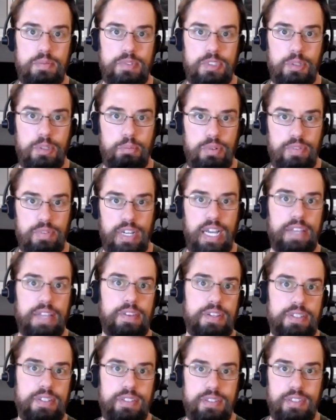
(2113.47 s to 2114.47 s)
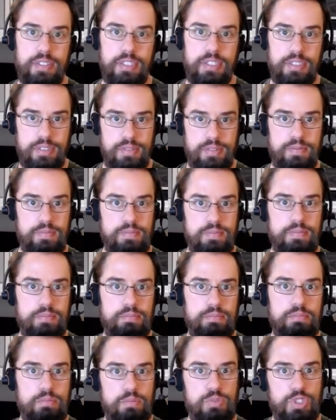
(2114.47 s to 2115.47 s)
provide this
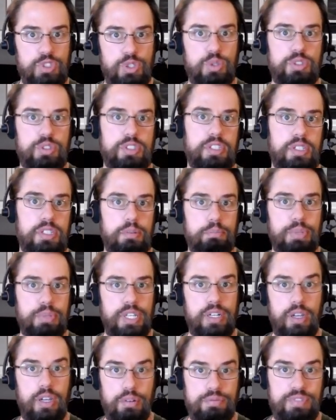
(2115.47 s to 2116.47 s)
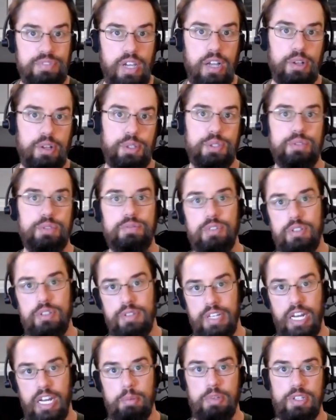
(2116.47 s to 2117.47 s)
juicy bit of knowledge
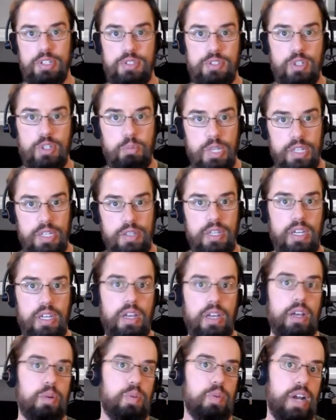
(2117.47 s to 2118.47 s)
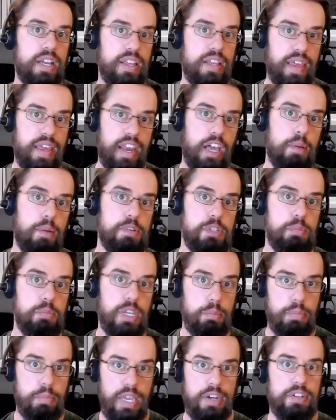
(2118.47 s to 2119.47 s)
that I'm consuming, right? And that helps you
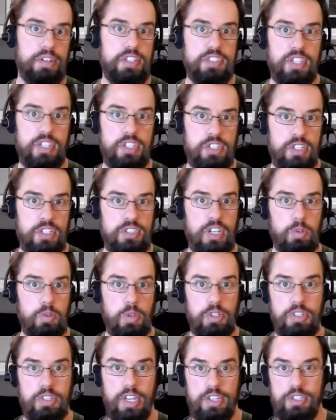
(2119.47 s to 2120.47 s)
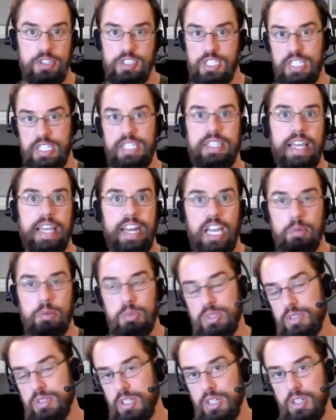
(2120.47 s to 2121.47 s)
make better decisions on whether or not you should eat that
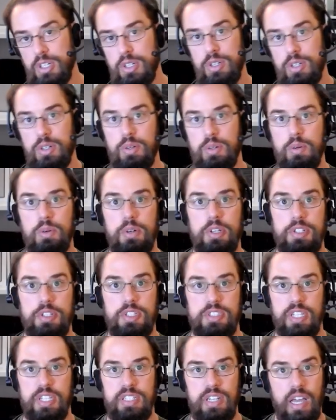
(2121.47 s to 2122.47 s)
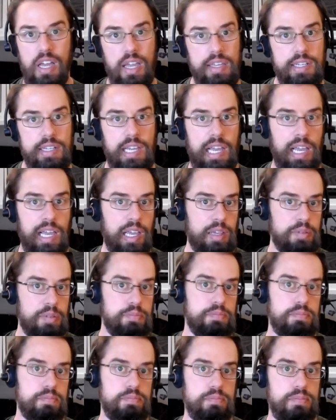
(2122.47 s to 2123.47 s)
apple, or you should say, no,
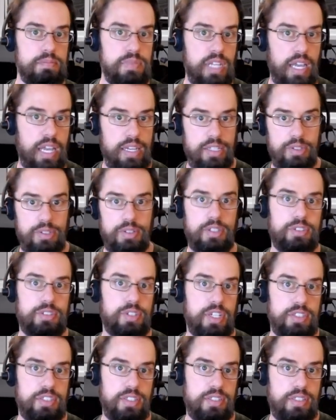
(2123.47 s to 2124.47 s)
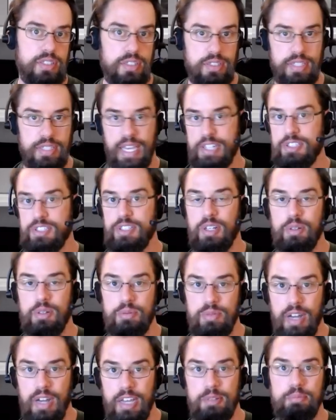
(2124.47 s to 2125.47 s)
I'm not going to trust this. This is actually a
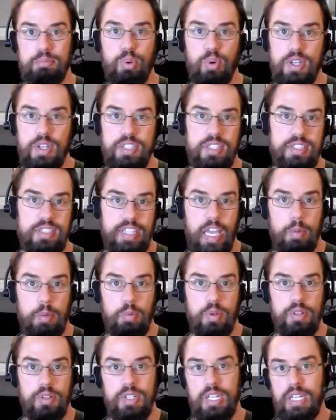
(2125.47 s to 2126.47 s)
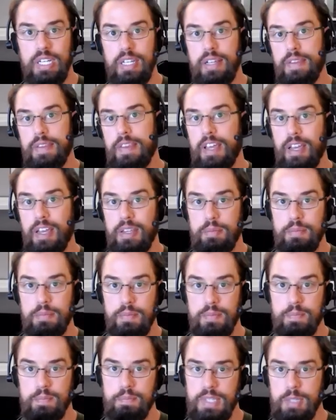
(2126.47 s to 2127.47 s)
rotten, poisonous apple that
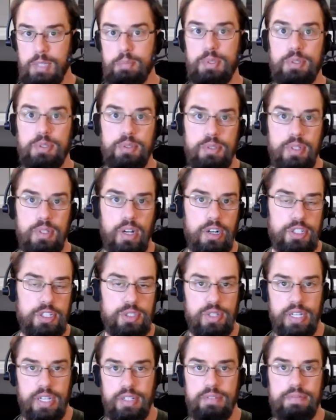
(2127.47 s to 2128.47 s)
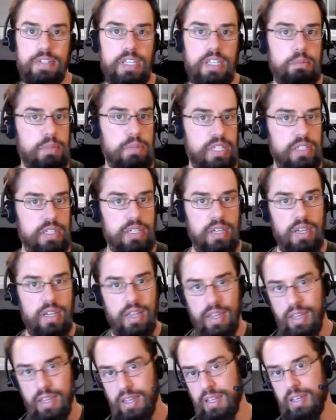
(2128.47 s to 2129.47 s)
people are trying to feed me,
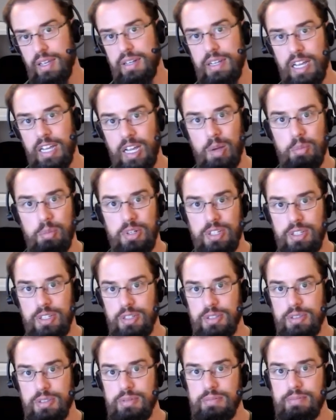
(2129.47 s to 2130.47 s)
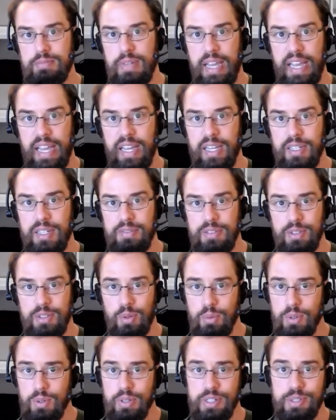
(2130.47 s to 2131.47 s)
and I'm going to go have an
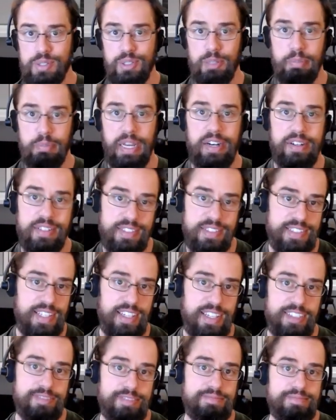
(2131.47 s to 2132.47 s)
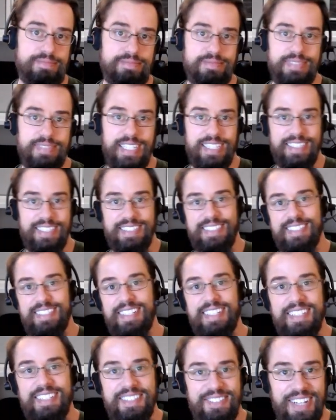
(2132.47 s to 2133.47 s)
orange or a pear instead,
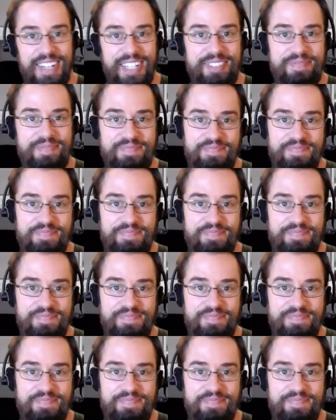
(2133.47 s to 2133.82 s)
right?